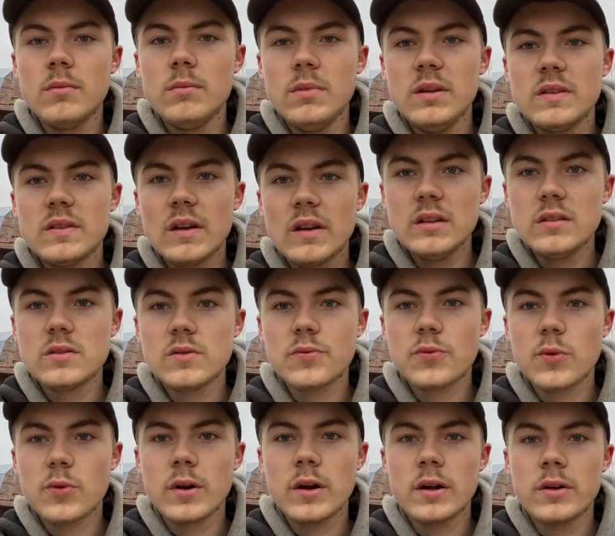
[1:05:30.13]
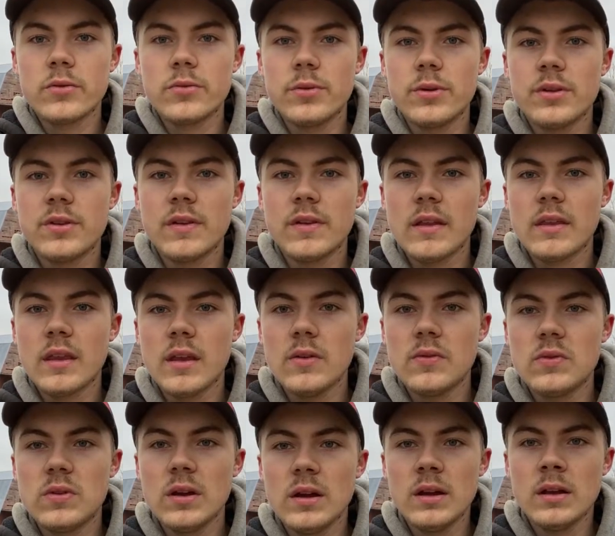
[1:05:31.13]
besides the 400s,
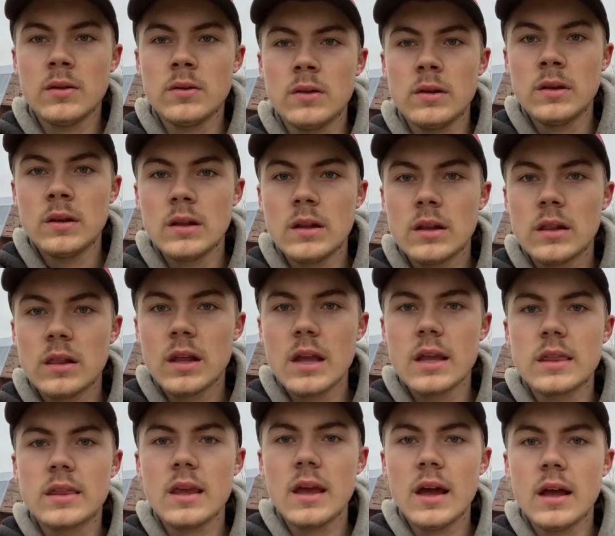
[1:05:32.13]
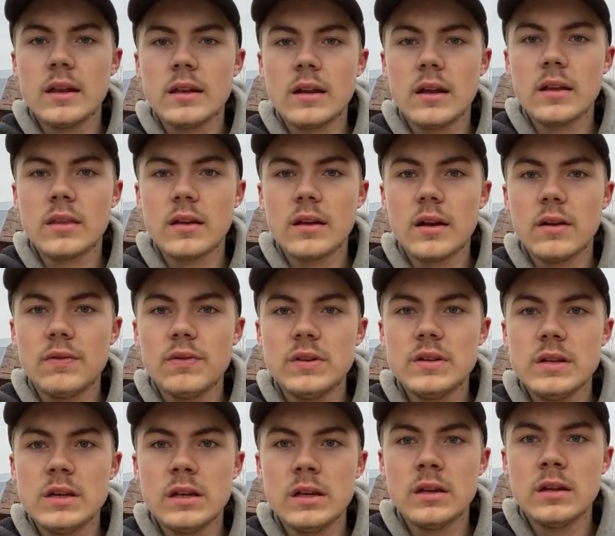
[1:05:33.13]
that they've done like that, I thought
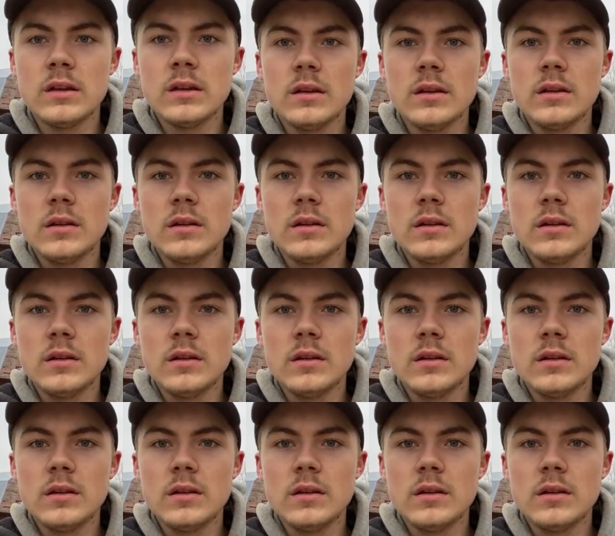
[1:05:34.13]
I've seen.